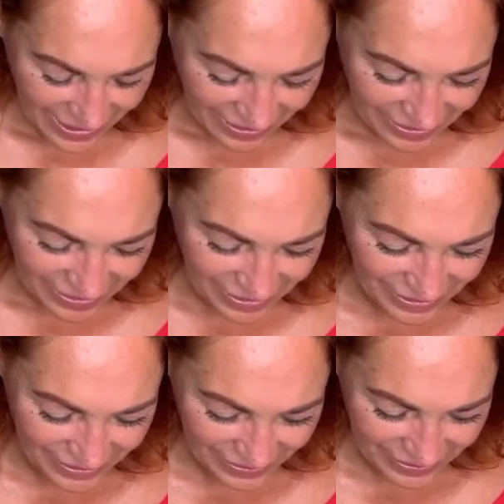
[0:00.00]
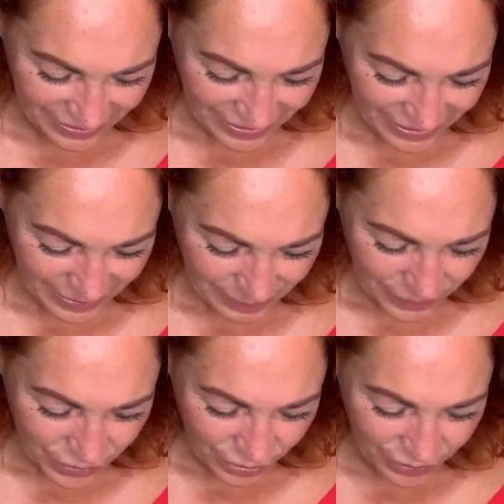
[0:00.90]
Uh,
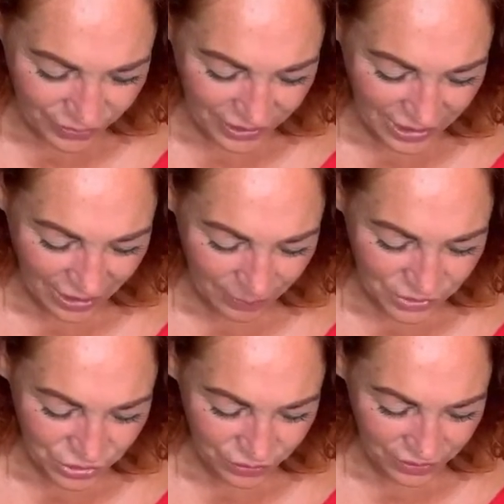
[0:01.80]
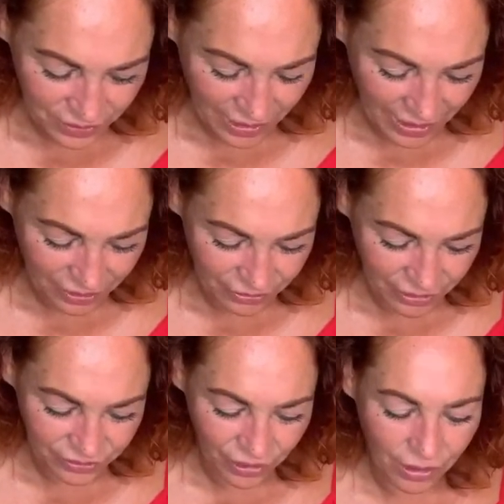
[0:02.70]
not the... I'm sure the
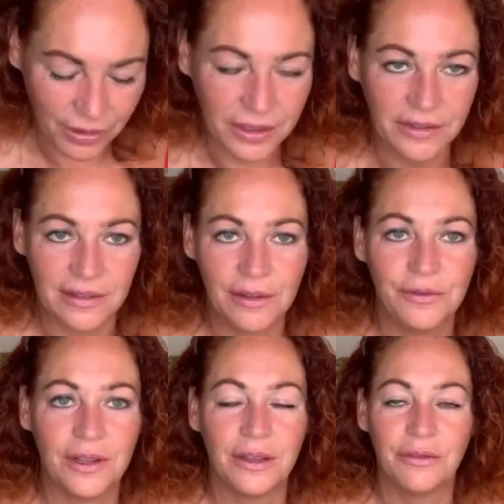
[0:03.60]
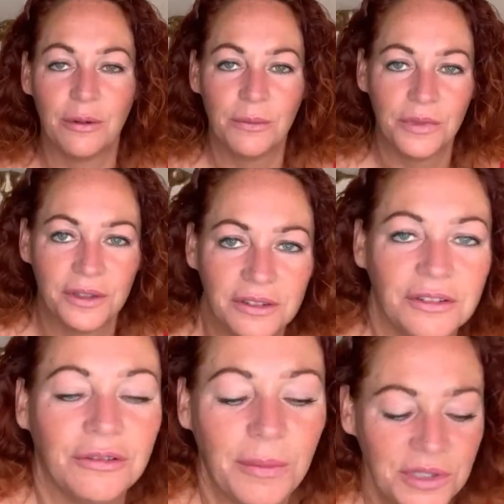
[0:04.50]
Acro Dark is lovely from the
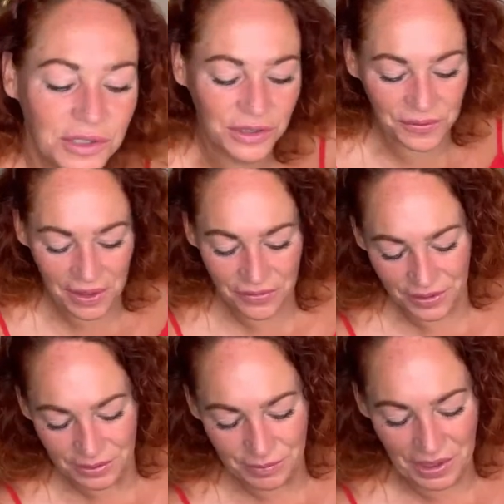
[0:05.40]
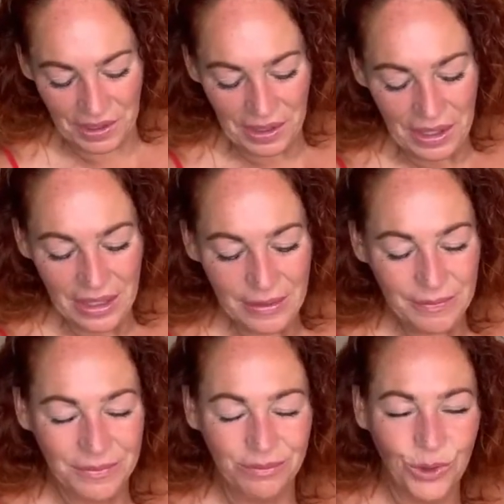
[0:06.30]
descriptions you've given, but
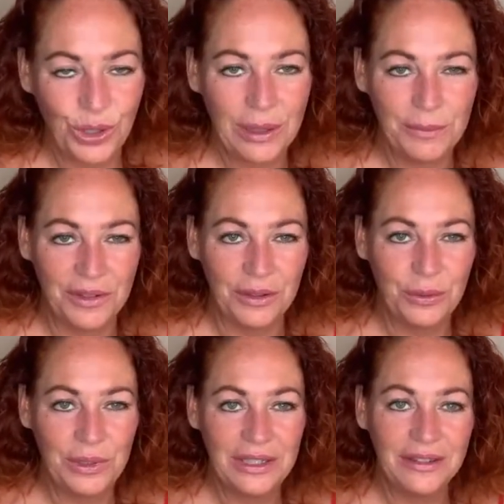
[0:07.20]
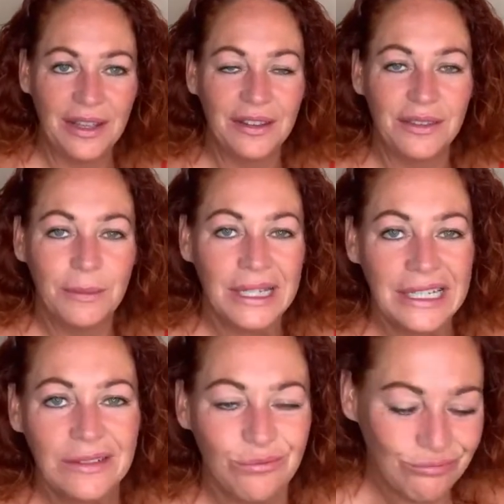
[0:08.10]
Club De Nuit Intense
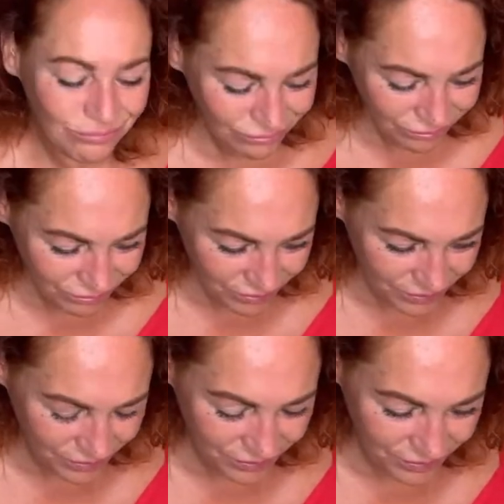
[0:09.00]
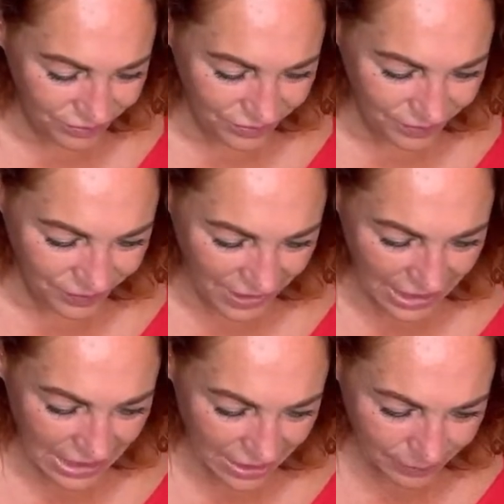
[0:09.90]
Man, mm,
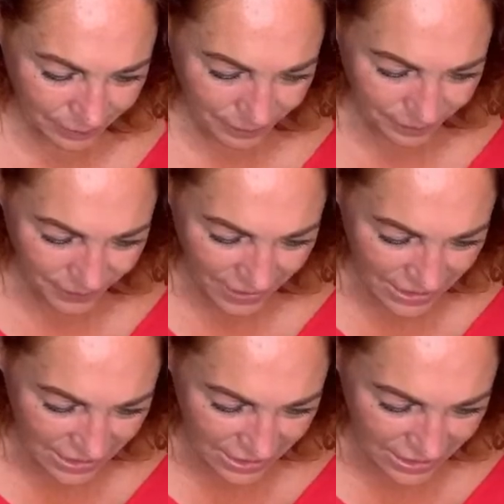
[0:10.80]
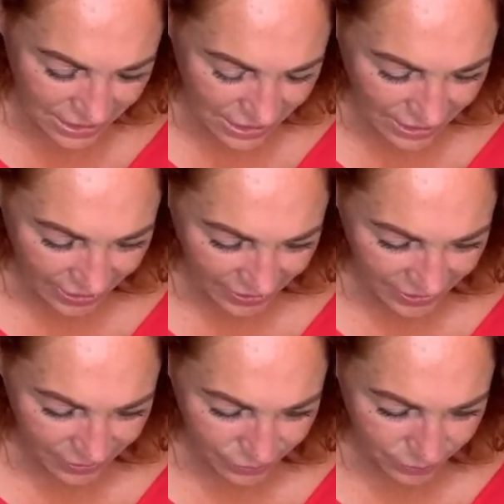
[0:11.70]
yeah, I don't
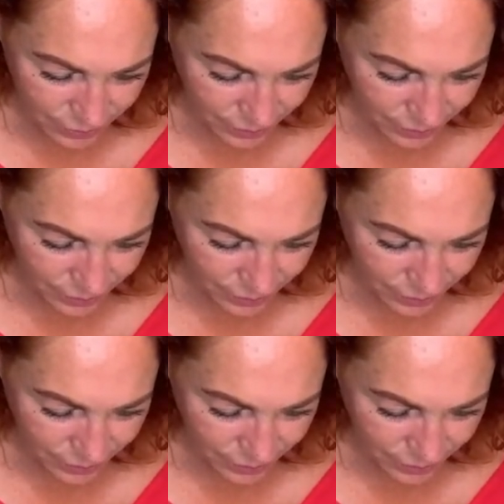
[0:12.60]
know.